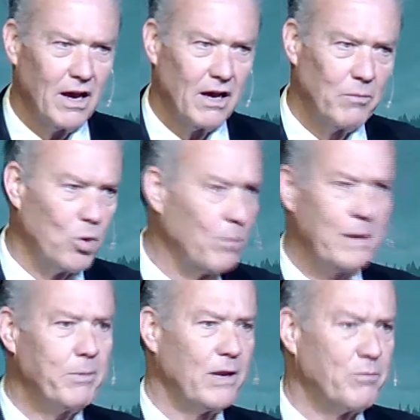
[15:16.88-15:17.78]
more
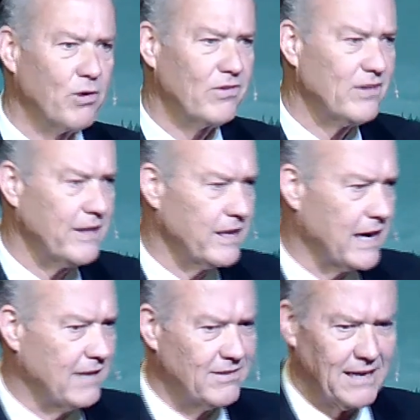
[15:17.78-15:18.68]
people in prison in the
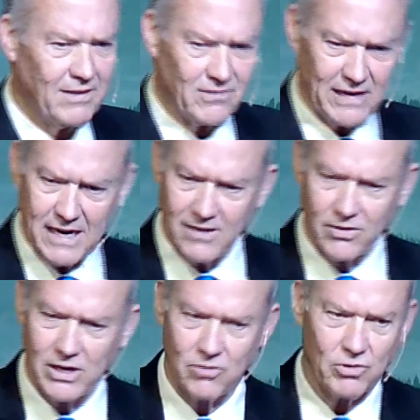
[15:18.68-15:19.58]
United States than any other
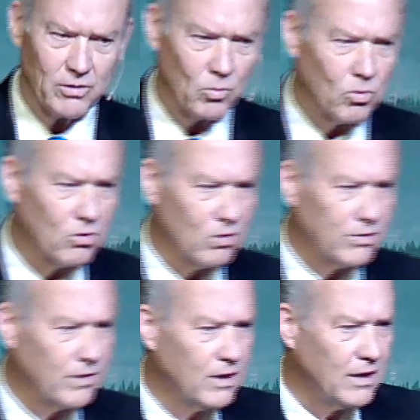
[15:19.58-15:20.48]
country in the world,
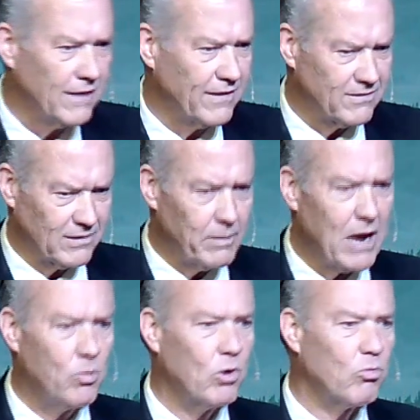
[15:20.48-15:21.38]
and that somehow
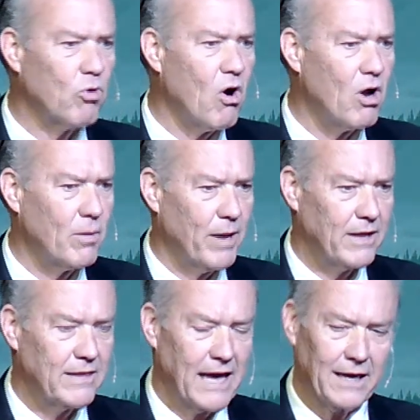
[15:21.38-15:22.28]
we're wrong about
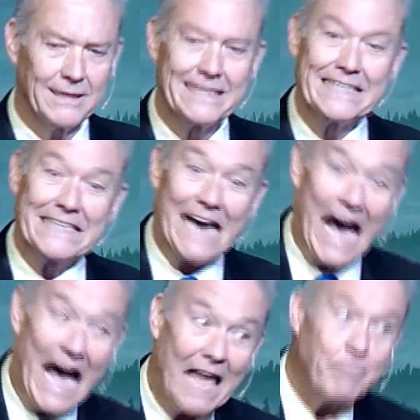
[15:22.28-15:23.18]
that.
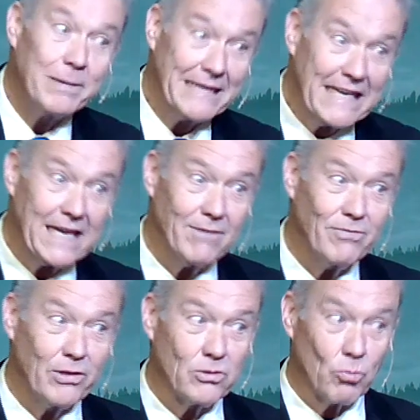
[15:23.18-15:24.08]
I believe
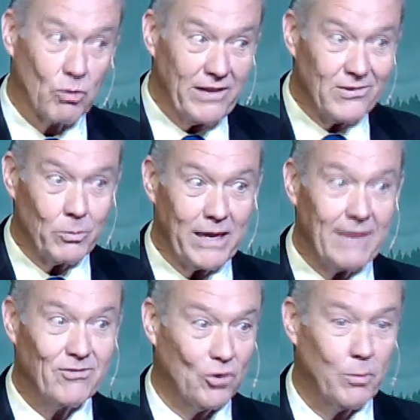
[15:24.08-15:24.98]
that the reason we have
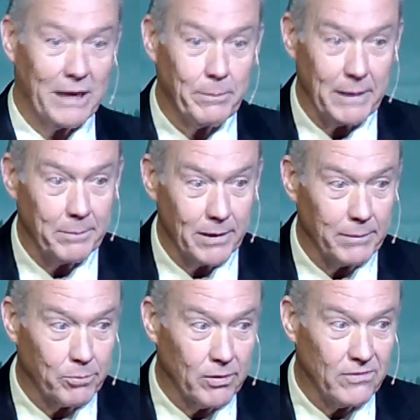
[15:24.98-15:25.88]
so many people in
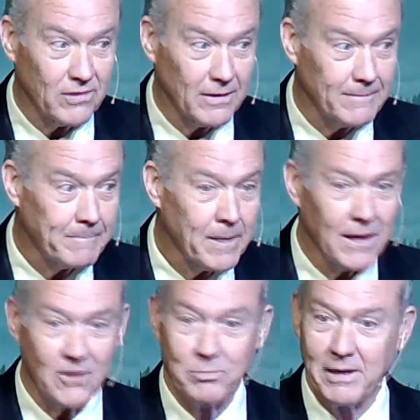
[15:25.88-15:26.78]
prison
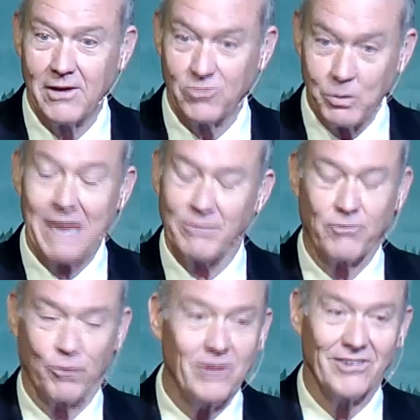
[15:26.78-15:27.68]
is because we have a
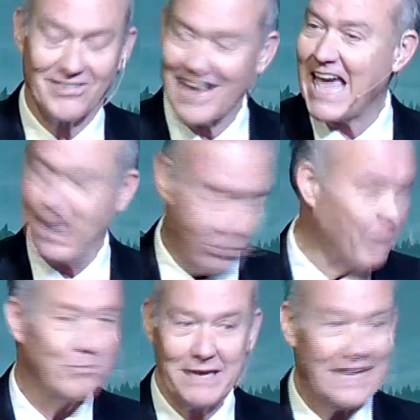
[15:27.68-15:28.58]
free society where
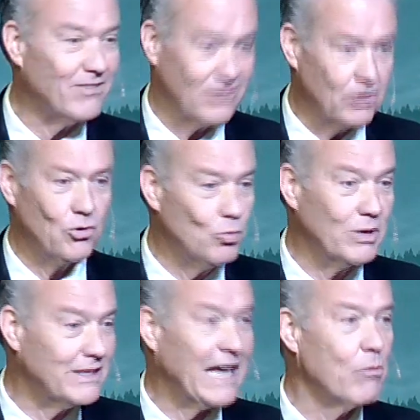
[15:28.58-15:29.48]
everybody gets to do
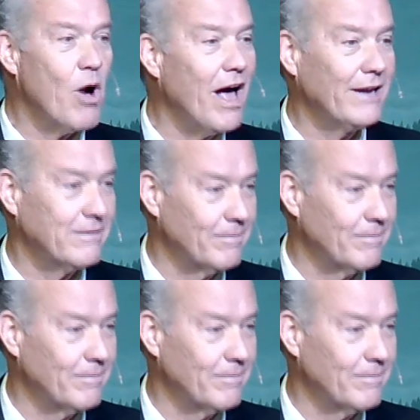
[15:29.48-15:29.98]
what they want.